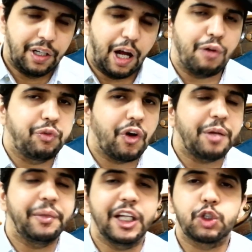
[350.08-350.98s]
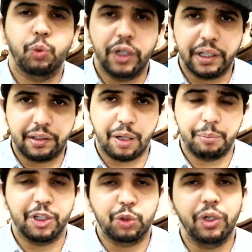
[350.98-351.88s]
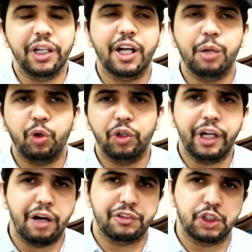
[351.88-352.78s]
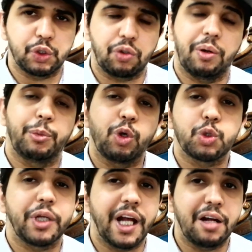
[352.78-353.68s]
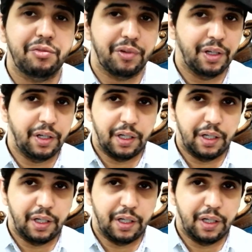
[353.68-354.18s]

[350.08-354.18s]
Afwan means welcome, but welcome only after shukran, because we have